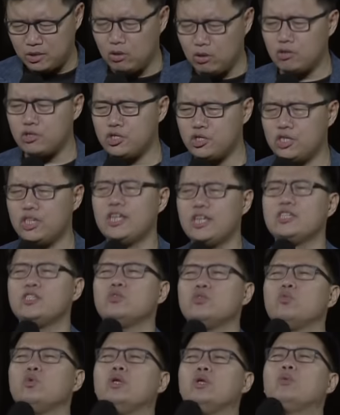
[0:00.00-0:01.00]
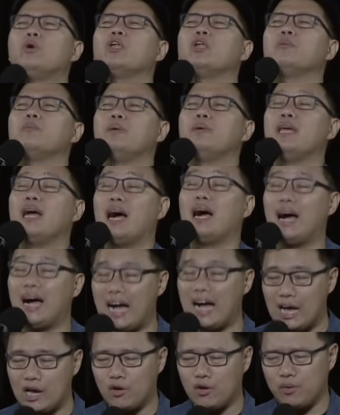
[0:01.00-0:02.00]
Your church, we want to be
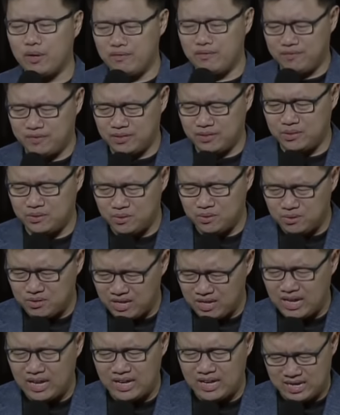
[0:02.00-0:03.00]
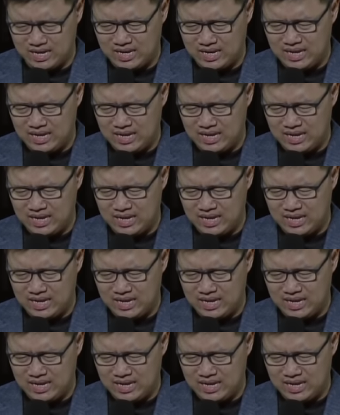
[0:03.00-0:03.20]
hungry for you, oh God.